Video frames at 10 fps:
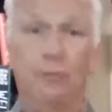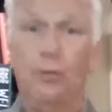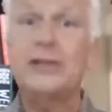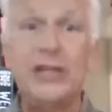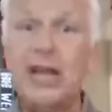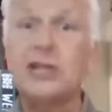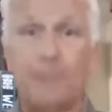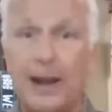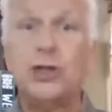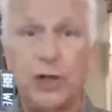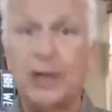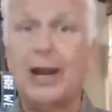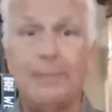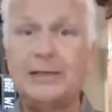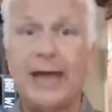ritziest place she'd
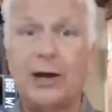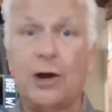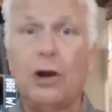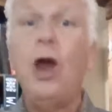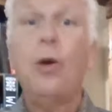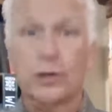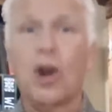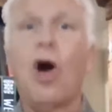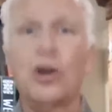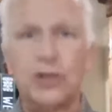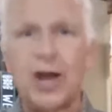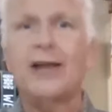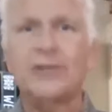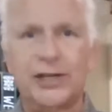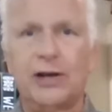let me take her, was Long
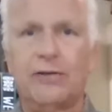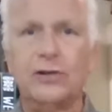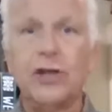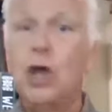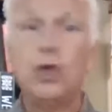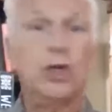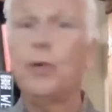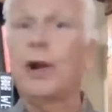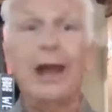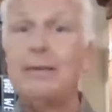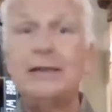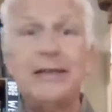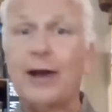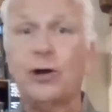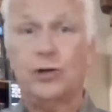John Silver's. She wouldn't let me
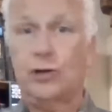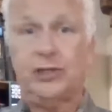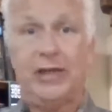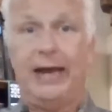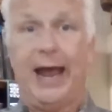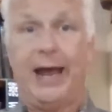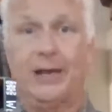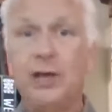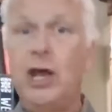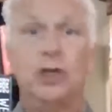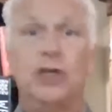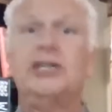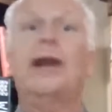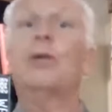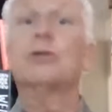take her to a steakhouse. She
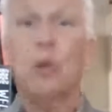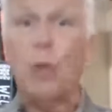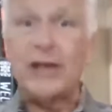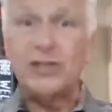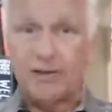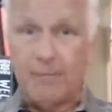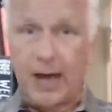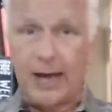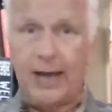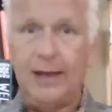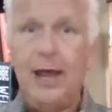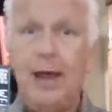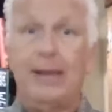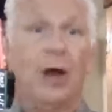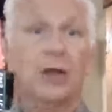said it was a waste of money,
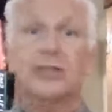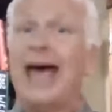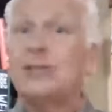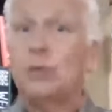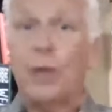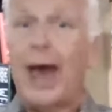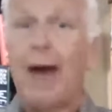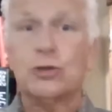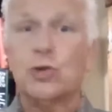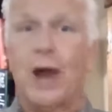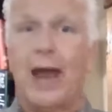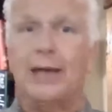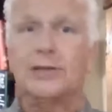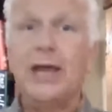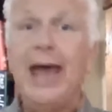because that's the way I was
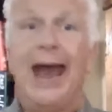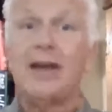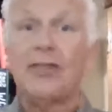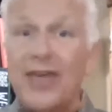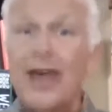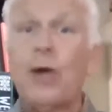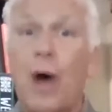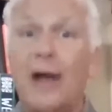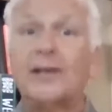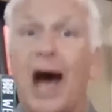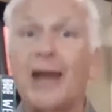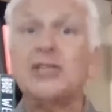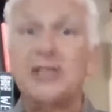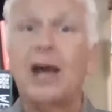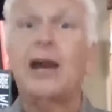raised. And to think what God
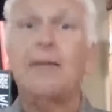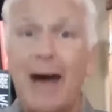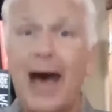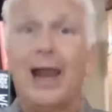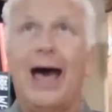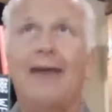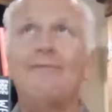has done in my life.